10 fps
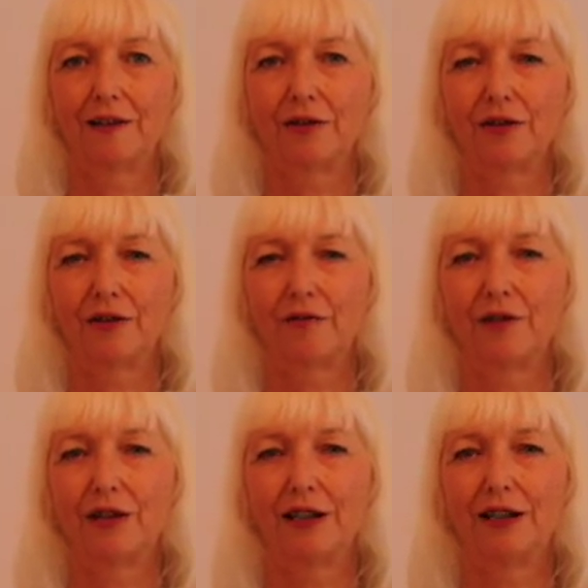Just
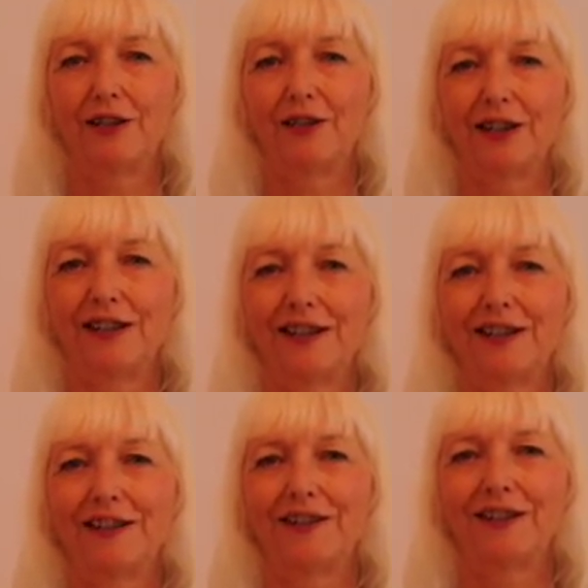very
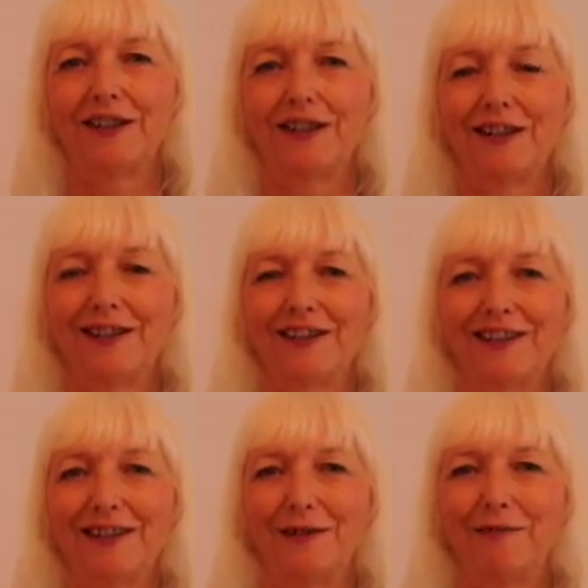gently, gently
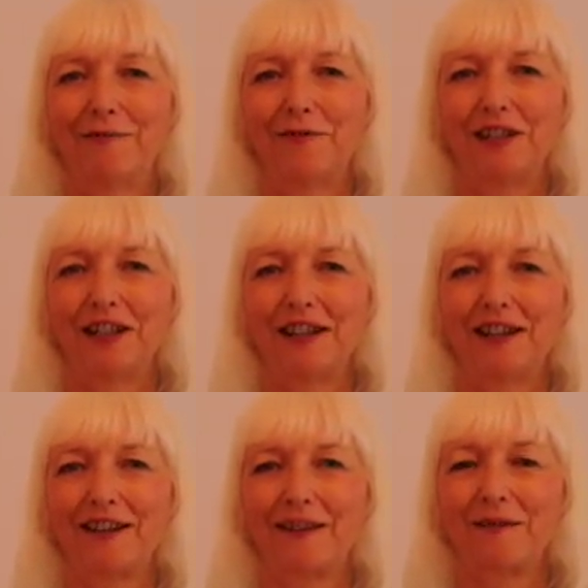
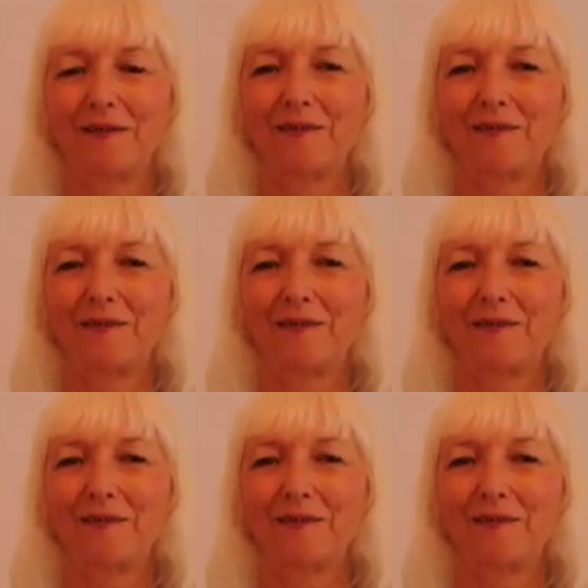lifting,